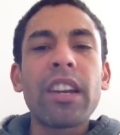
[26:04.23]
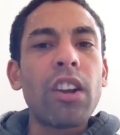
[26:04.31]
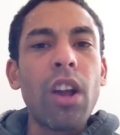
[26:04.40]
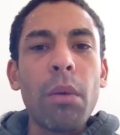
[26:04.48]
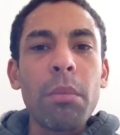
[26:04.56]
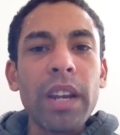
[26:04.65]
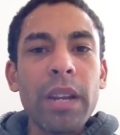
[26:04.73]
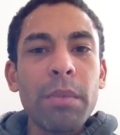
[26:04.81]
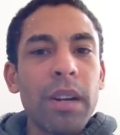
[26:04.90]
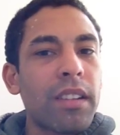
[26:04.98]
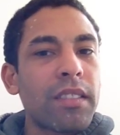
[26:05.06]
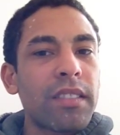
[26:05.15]
a lot of money,
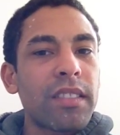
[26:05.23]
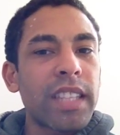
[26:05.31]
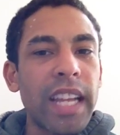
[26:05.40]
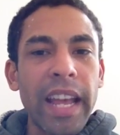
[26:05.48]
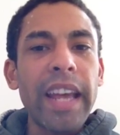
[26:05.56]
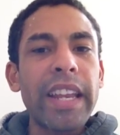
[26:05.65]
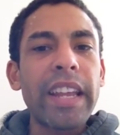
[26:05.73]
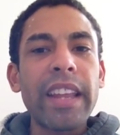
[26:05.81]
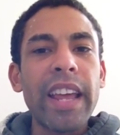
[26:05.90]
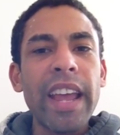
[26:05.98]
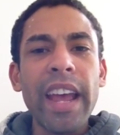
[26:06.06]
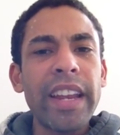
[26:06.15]
but they
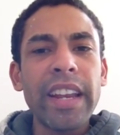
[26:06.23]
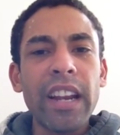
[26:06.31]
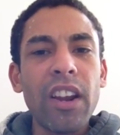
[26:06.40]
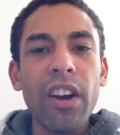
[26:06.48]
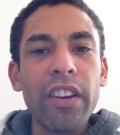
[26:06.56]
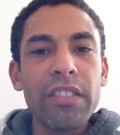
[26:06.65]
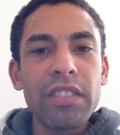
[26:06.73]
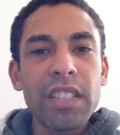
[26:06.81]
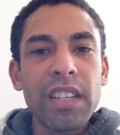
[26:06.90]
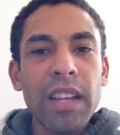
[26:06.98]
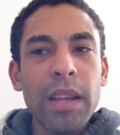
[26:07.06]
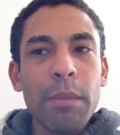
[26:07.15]
hate their
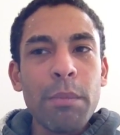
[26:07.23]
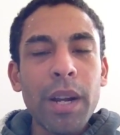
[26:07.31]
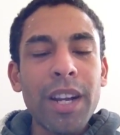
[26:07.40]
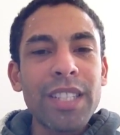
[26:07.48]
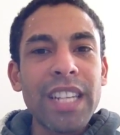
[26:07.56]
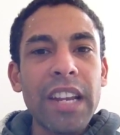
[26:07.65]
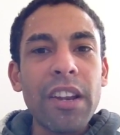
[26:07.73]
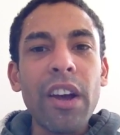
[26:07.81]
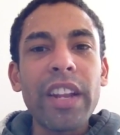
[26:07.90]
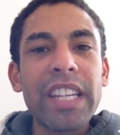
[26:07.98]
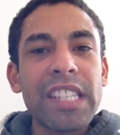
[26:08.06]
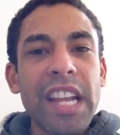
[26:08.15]
lives because they're
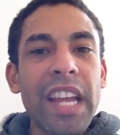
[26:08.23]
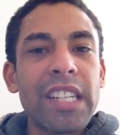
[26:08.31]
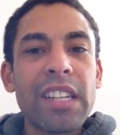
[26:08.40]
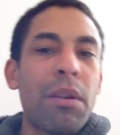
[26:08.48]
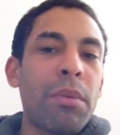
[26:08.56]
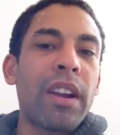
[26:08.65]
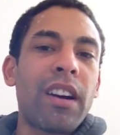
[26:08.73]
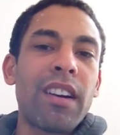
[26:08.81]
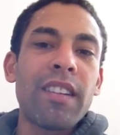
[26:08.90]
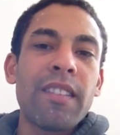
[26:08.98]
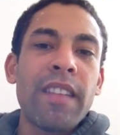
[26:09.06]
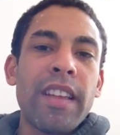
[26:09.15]
not at the stage that we are.
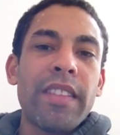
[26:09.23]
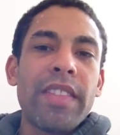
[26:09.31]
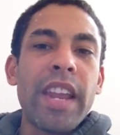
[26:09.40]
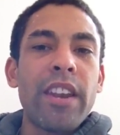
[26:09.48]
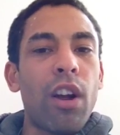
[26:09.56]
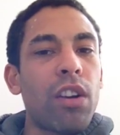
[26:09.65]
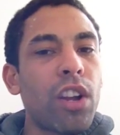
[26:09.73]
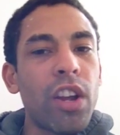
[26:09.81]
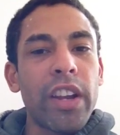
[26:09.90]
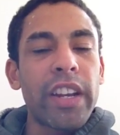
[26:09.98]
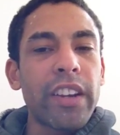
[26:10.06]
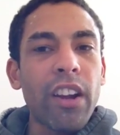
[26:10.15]
They're not
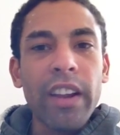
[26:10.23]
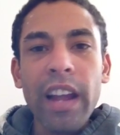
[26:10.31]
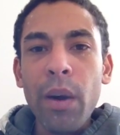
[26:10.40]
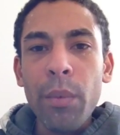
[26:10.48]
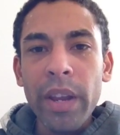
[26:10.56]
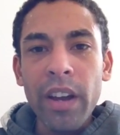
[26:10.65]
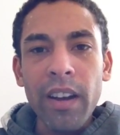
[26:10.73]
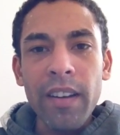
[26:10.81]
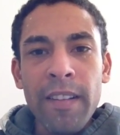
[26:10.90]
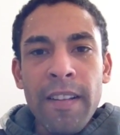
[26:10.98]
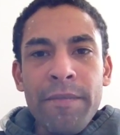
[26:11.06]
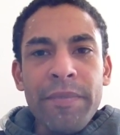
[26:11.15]
learning like how we are.
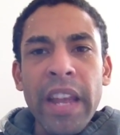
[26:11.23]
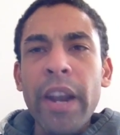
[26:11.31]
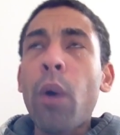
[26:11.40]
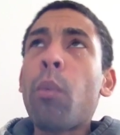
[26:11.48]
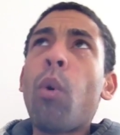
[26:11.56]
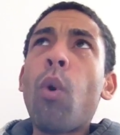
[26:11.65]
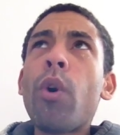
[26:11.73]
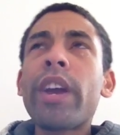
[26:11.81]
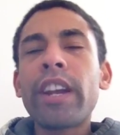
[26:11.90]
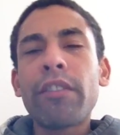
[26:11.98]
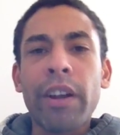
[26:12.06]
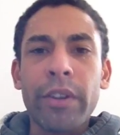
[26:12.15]
They're not
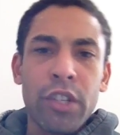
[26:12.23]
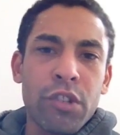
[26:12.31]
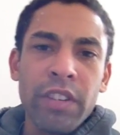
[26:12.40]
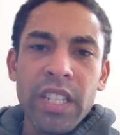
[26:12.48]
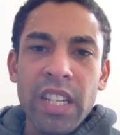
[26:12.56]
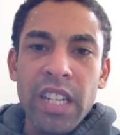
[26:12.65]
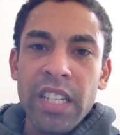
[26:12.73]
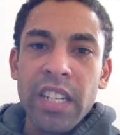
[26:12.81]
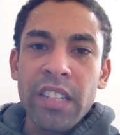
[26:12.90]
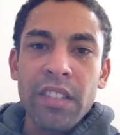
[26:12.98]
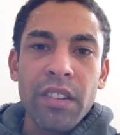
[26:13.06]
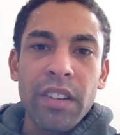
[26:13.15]
walking around the streets
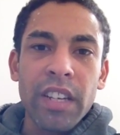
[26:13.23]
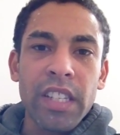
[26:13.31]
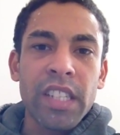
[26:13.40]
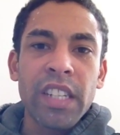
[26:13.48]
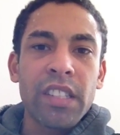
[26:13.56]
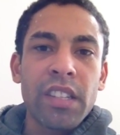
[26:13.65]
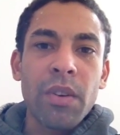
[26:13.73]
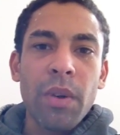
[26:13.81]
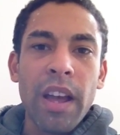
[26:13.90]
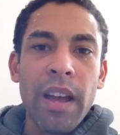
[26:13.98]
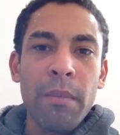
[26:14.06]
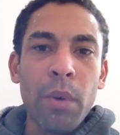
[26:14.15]
listening to
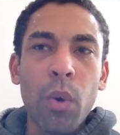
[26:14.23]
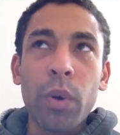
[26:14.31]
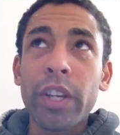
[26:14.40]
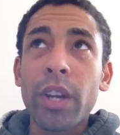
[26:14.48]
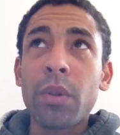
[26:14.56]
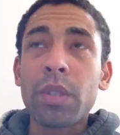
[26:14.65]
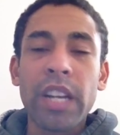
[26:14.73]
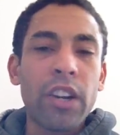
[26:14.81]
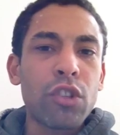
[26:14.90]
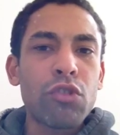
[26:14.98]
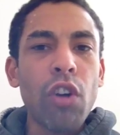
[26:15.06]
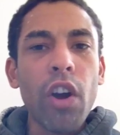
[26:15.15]
audios. They're
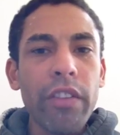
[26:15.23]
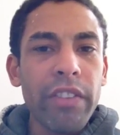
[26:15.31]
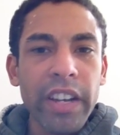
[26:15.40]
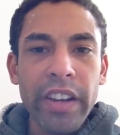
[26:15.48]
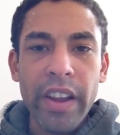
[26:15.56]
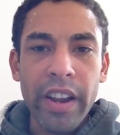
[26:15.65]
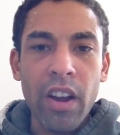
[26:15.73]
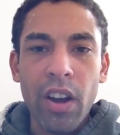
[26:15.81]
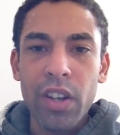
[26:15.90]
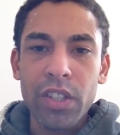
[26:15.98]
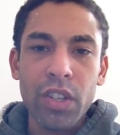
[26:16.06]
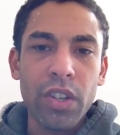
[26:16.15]
not driving in their
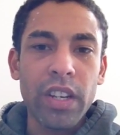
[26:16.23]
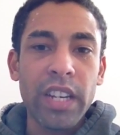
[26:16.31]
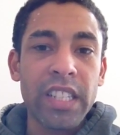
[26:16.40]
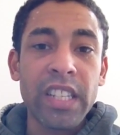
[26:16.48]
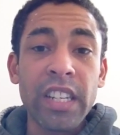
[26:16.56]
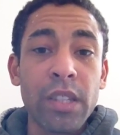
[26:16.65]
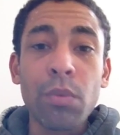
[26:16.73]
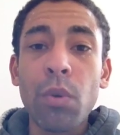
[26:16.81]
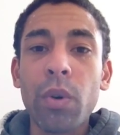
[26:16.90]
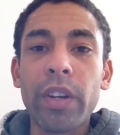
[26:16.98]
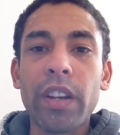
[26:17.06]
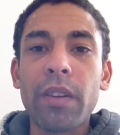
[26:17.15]
cars listening to
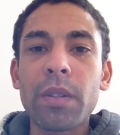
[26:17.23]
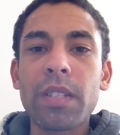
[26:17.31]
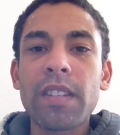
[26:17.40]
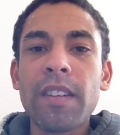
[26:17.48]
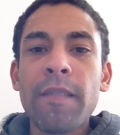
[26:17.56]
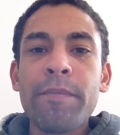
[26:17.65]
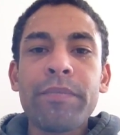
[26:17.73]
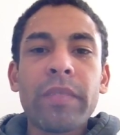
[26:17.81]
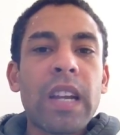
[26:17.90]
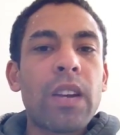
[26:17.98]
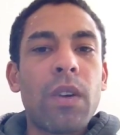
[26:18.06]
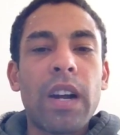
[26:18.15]
audios,
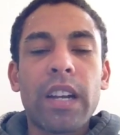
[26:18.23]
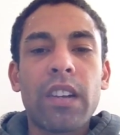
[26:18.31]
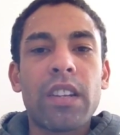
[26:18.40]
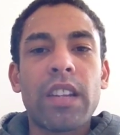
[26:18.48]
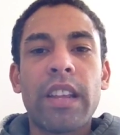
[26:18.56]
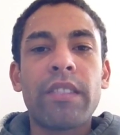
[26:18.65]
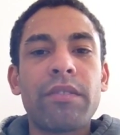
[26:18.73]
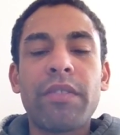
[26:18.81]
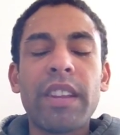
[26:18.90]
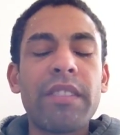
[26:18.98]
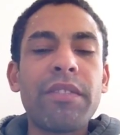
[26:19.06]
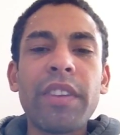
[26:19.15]
and all that kind of
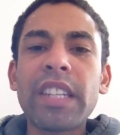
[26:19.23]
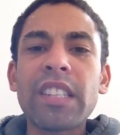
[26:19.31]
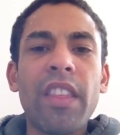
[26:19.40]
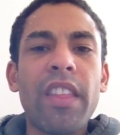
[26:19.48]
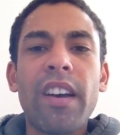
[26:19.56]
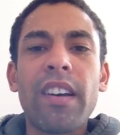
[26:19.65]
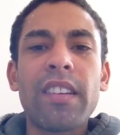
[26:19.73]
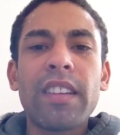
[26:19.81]
and things like that.